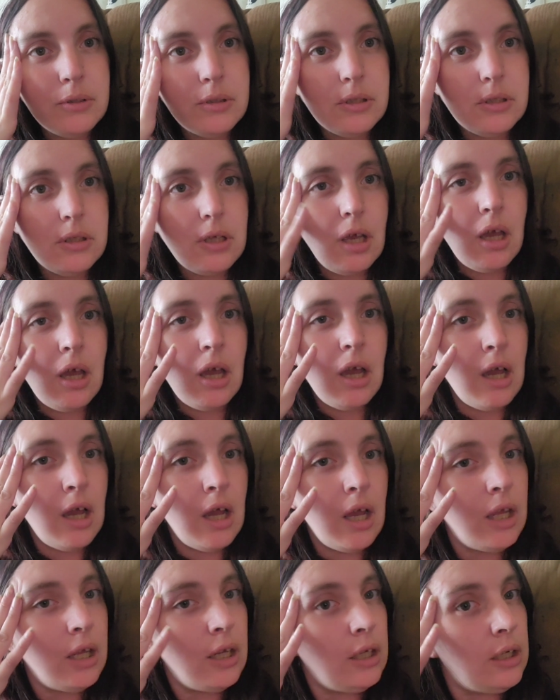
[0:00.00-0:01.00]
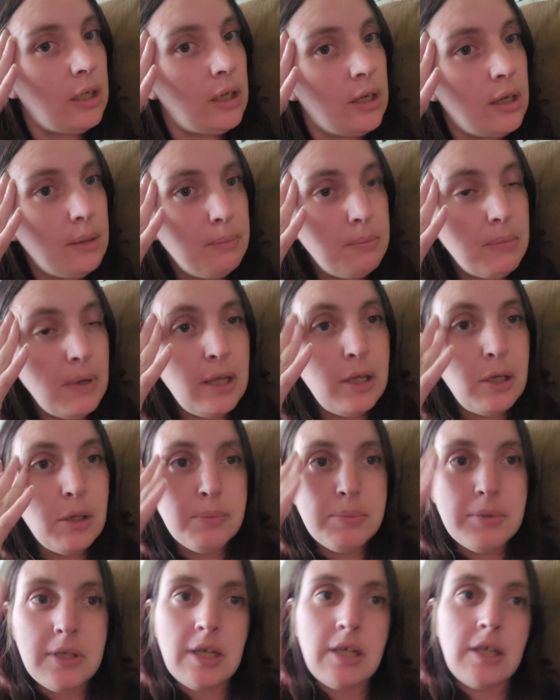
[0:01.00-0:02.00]
I may
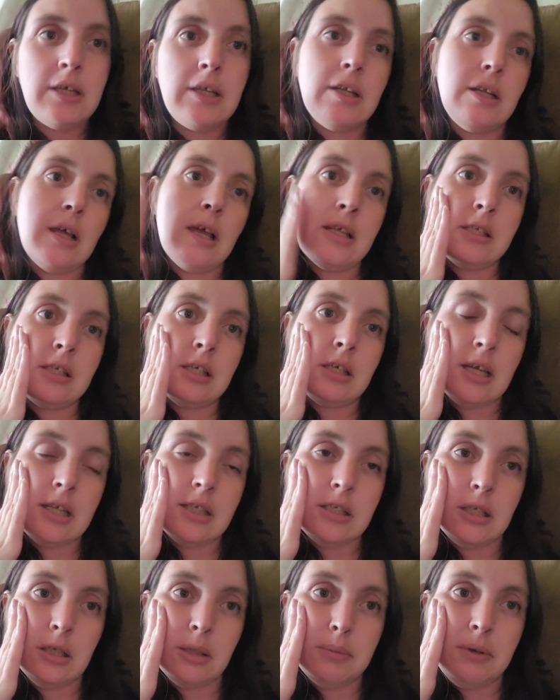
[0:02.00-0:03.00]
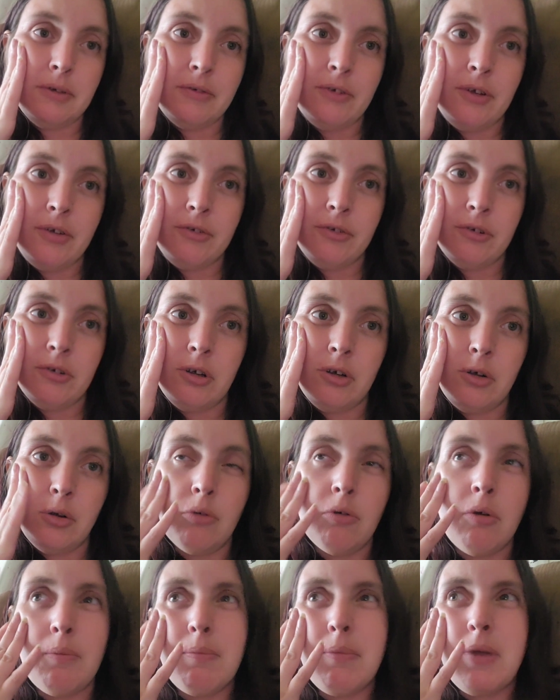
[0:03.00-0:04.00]
update as it gets a little bit further on, or I
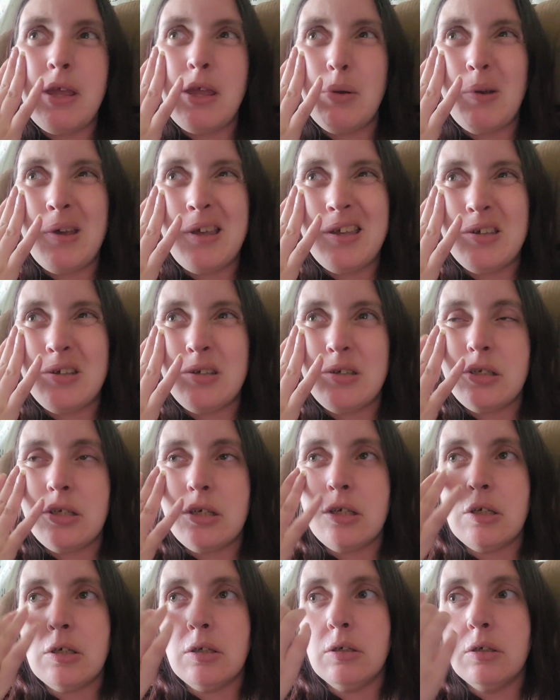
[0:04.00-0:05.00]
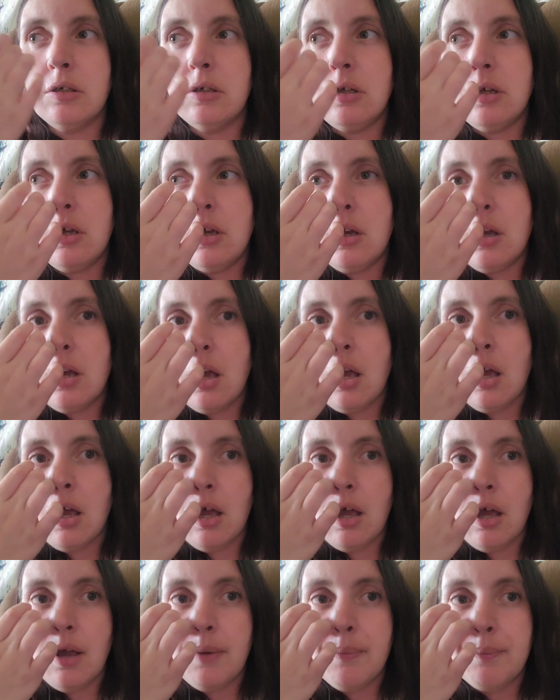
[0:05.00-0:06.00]
may wait until
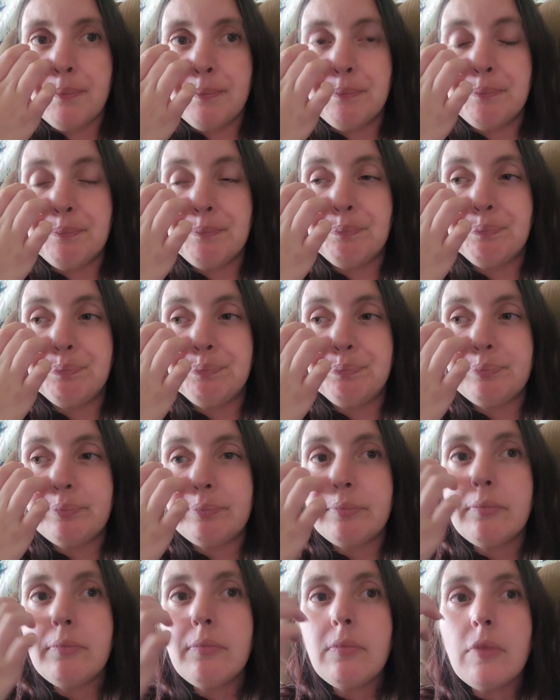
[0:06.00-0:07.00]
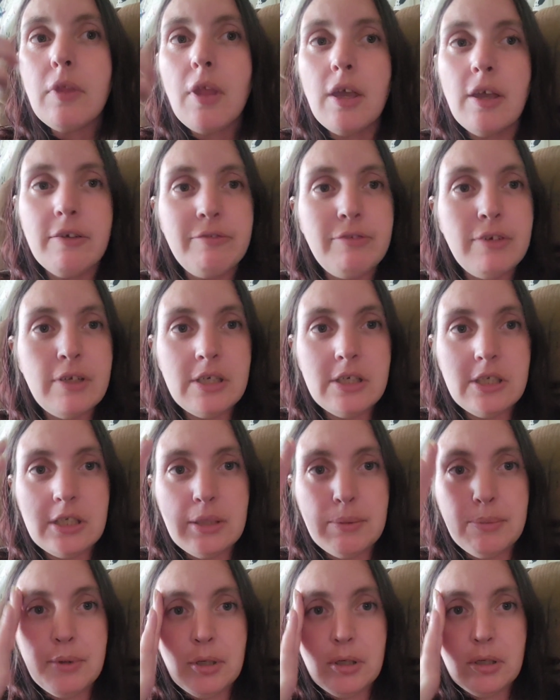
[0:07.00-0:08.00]
I finish the
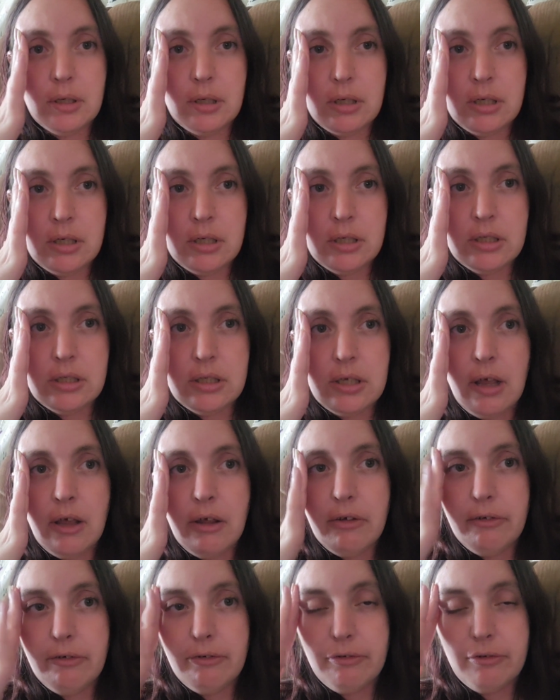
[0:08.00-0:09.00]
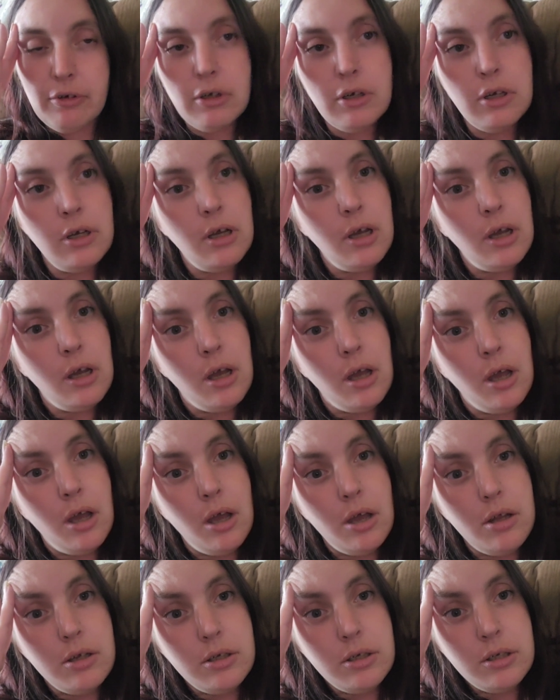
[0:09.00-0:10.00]
book itself
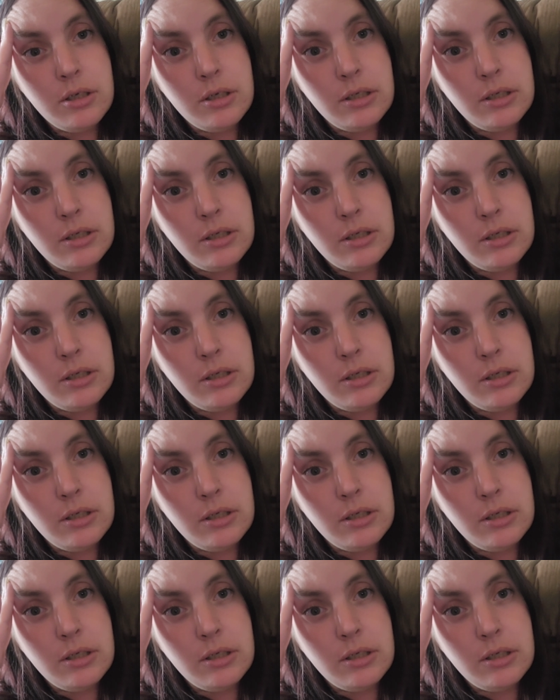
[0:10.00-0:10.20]
to